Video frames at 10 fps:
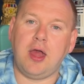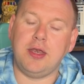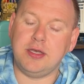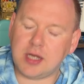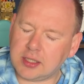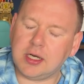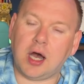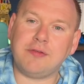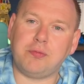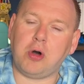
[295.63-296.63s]
None
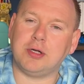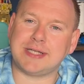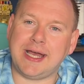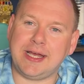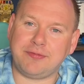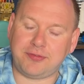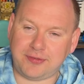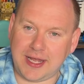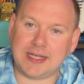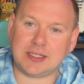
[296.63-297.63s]
of what I have
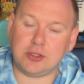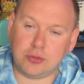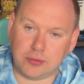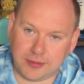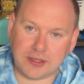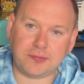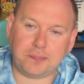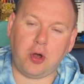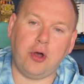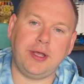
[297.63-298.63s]
said to this
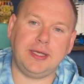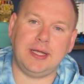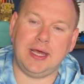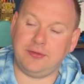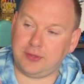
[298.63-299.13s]
point is